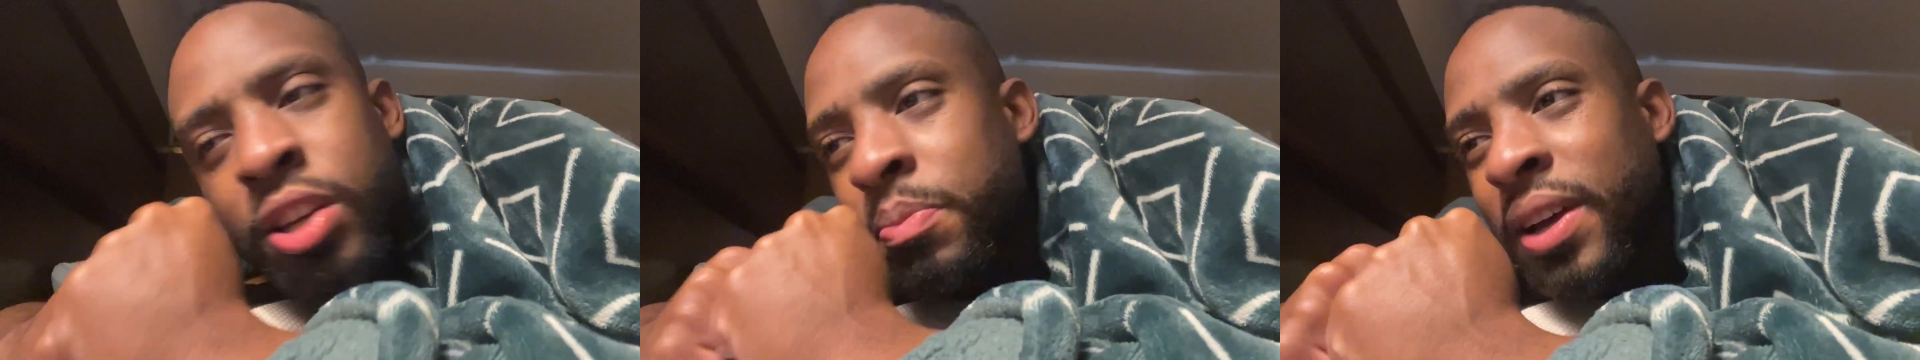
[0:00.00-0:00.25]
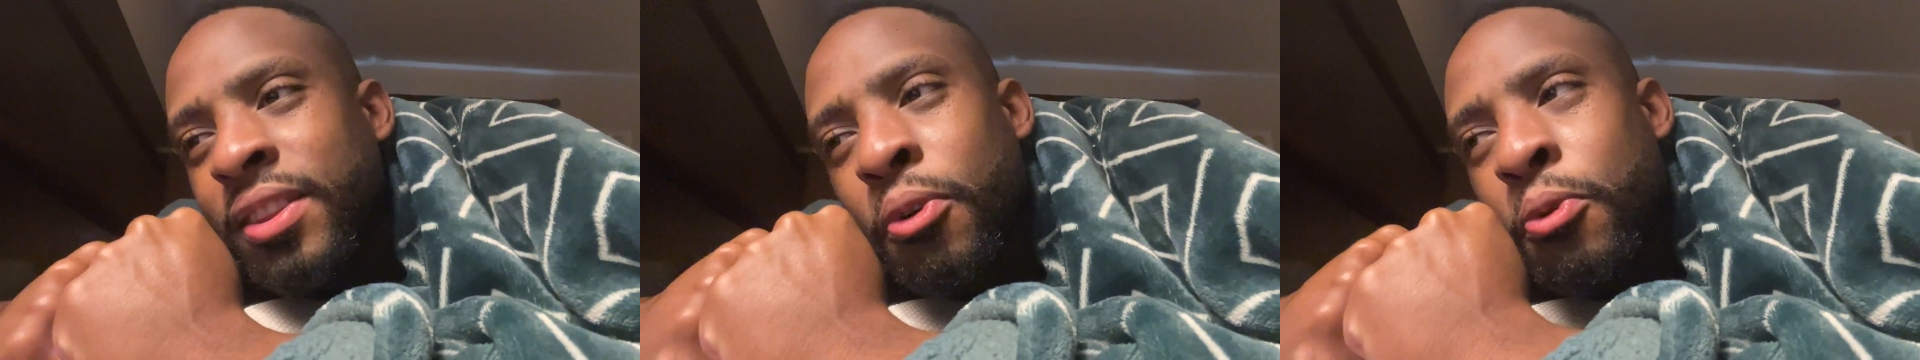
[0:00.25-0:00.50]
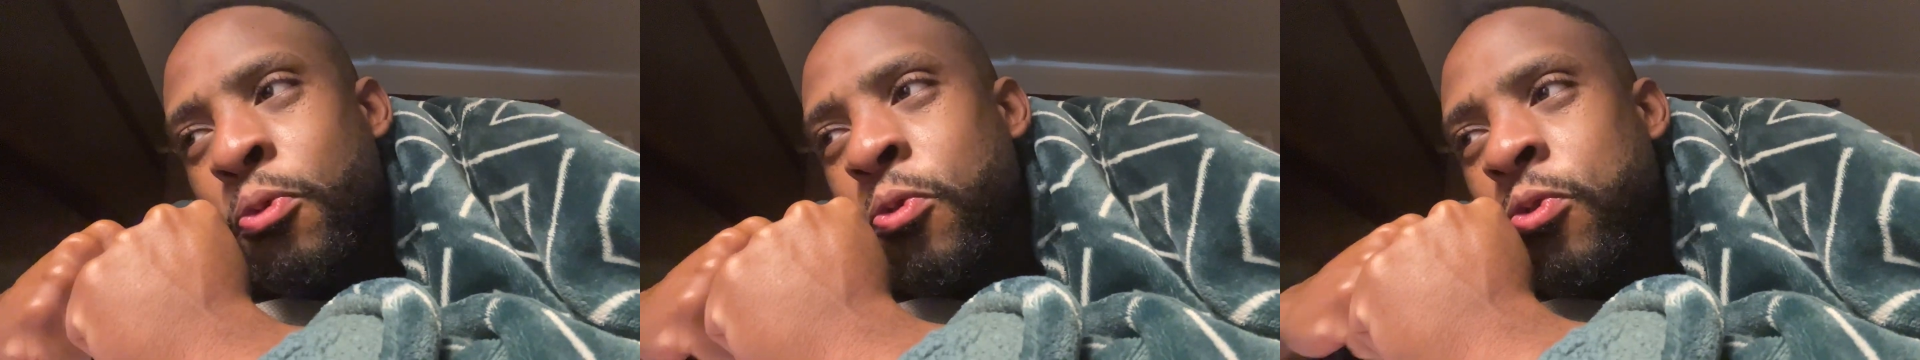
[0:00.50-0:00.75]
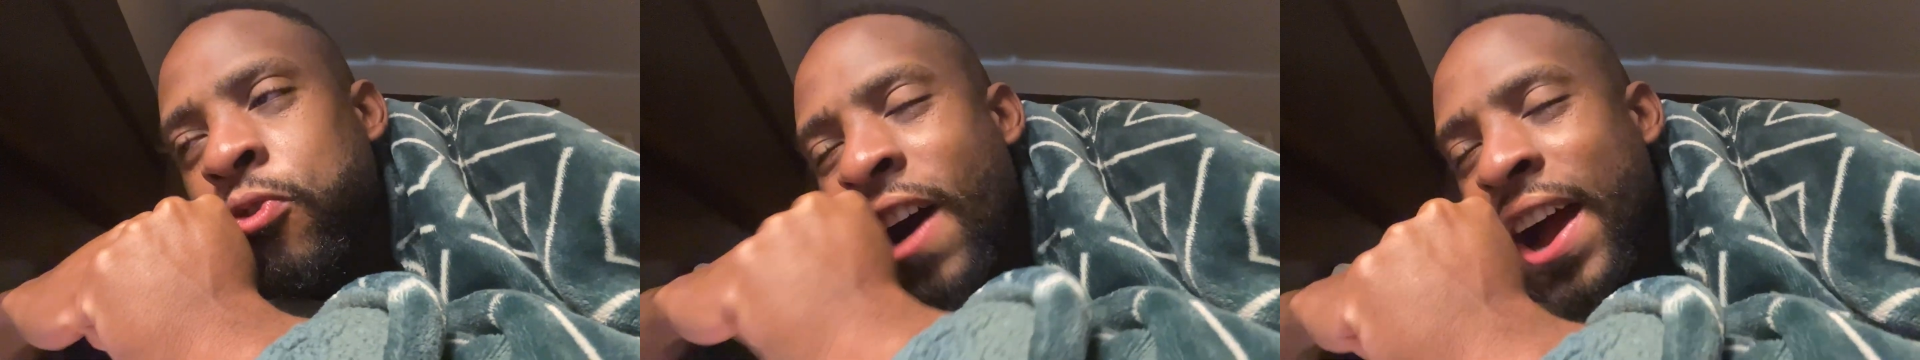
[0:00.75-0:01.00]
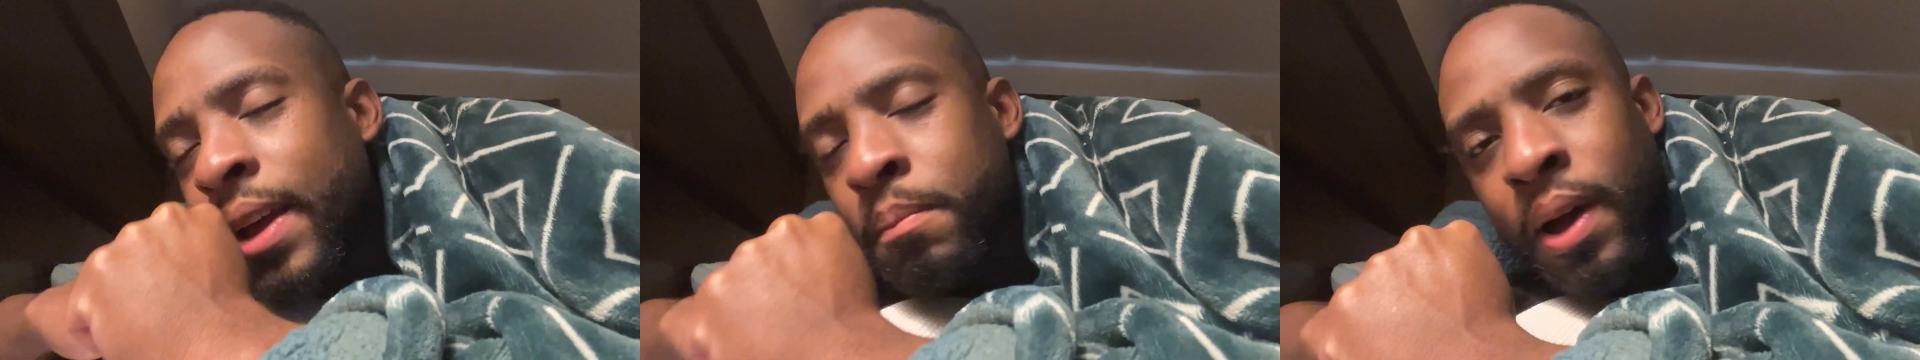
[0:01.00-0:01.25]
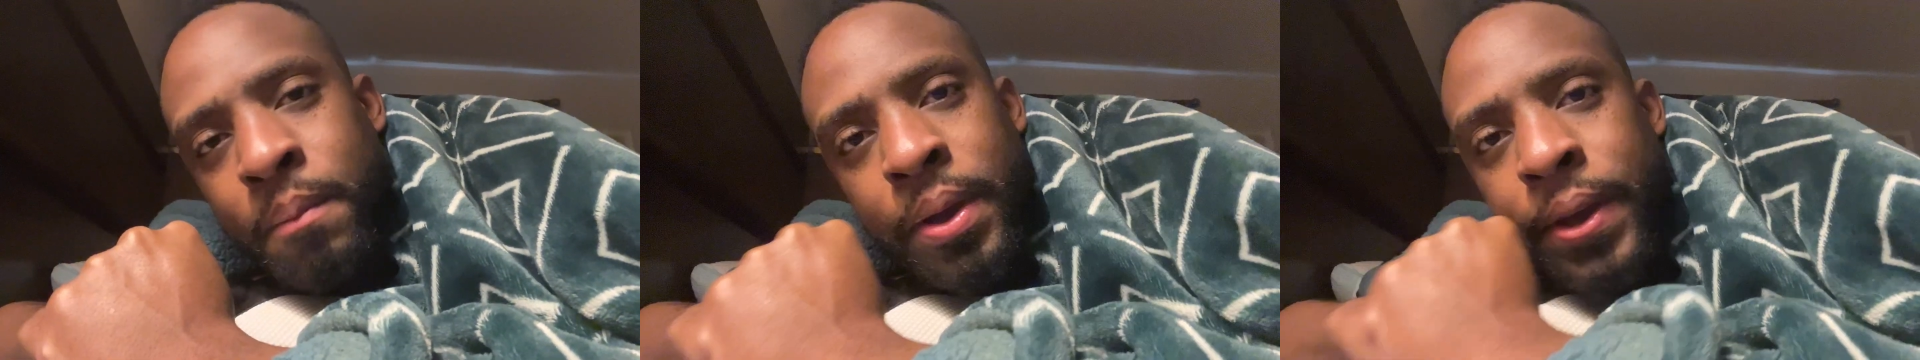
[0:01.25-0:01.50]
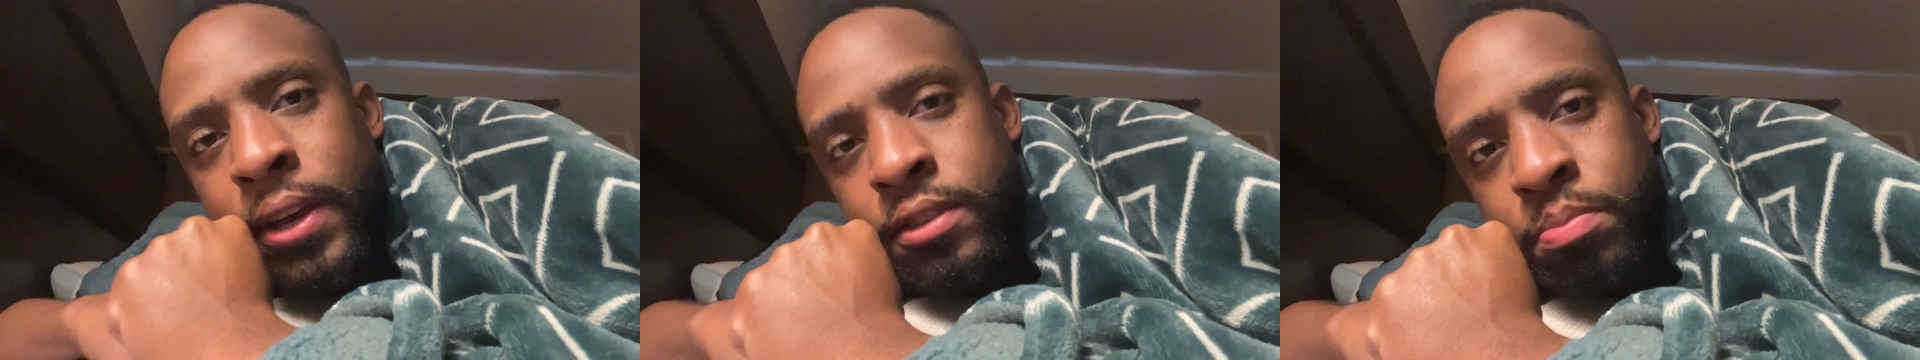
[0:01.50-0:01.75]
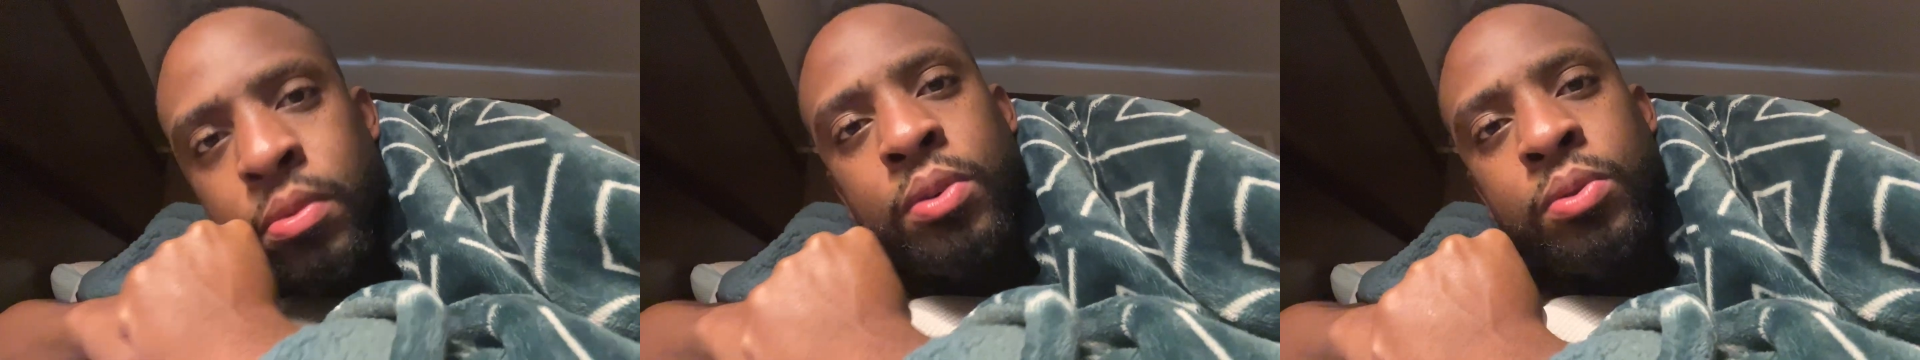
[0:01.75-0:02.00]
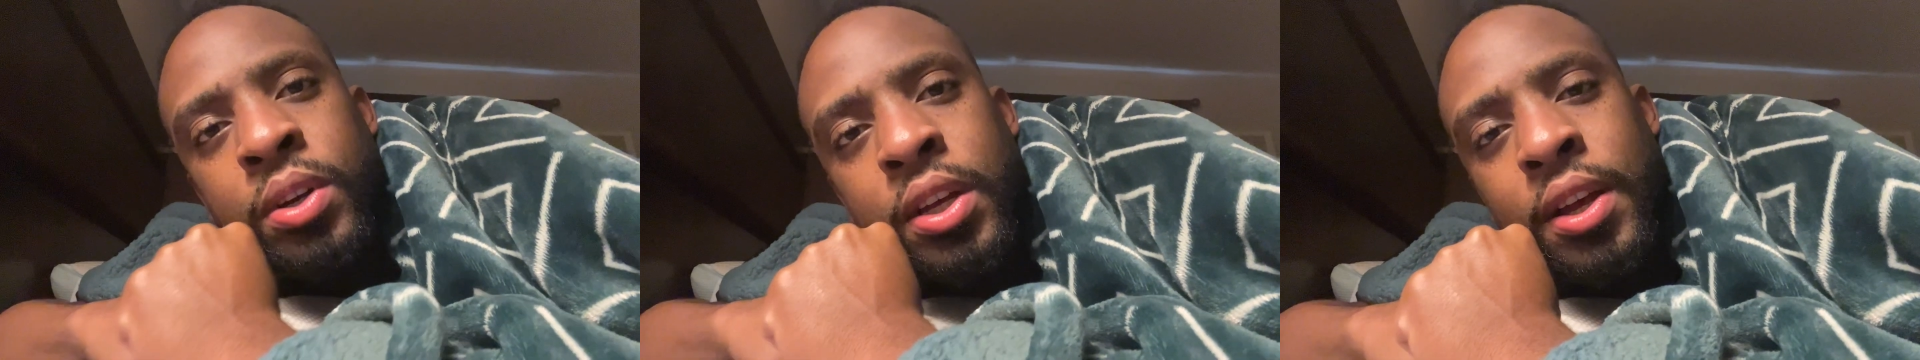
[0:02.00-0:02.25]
I'm about to fight my mans, bro.